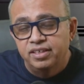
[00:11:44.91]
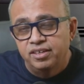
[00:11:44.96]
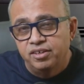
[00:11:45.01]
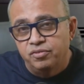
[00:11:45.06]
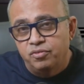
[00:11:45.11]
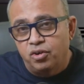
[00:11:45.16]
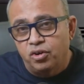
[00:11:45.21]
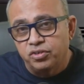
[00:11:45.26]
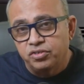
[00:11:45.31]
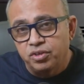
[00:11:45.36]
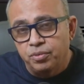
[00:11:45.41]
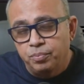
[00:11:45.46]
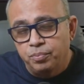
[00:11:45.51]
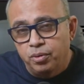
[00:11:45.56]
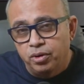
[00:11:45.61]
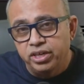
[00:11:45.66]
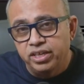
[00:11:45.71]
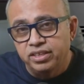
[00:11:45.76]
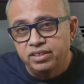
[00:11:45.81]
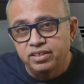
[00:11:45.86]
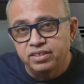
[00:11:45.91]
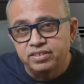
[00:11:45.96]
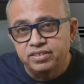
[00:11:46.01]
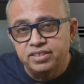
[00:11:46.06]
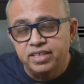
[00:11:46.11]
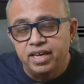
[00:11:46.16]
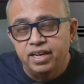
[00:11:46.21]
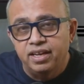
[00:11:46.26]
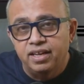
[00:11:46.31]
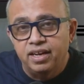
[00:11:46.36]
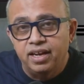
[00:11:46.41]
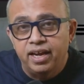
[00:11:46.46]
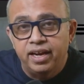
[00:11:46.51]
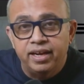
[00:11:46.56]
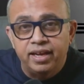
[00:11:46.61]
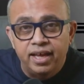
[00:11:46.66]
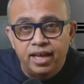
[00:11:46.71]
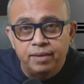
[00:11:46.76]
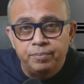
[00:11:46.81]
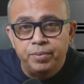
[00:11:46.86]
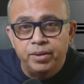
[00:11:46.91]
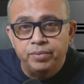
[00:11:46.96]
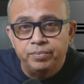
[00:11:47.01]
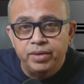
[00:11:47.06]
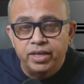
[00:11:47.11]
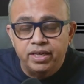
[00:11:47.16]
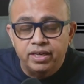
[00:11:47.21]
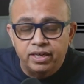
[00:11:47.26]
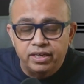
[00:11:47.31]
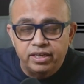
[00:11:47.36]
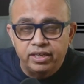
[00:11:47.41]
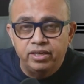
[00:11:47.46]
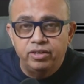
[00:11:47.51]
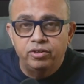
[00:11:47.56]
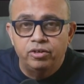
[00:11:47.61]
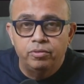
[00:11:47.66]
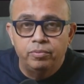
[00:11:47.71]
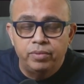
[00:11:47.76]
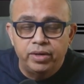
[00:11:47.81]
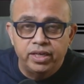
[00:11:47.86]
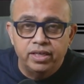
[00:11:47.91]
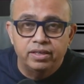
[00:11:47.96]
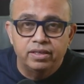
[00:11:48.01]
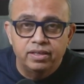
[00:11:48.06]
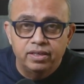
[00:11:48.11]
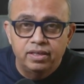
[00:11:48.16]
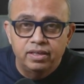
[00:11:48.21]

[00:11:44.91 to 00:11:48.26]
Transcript: for supporting this channel and helping me continue to bring